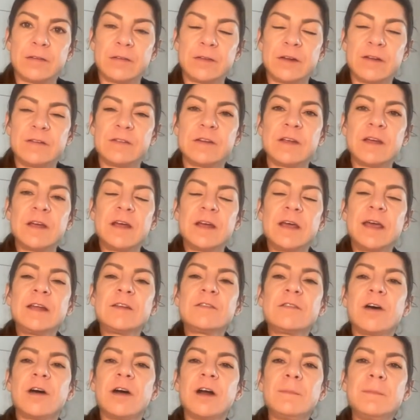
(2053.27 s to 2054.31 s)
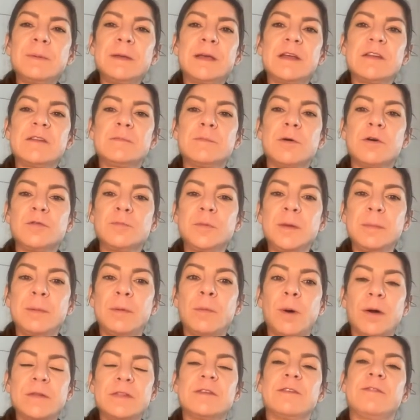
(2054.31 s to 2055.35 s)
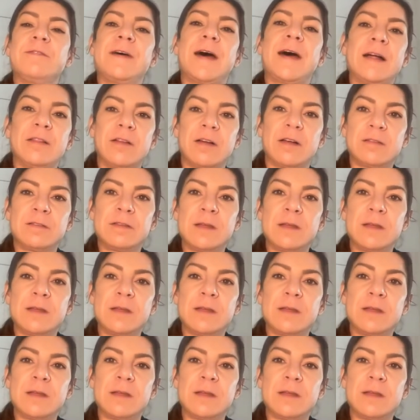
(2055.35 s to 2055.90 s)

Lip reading: And it's hard because most people want the fat loss.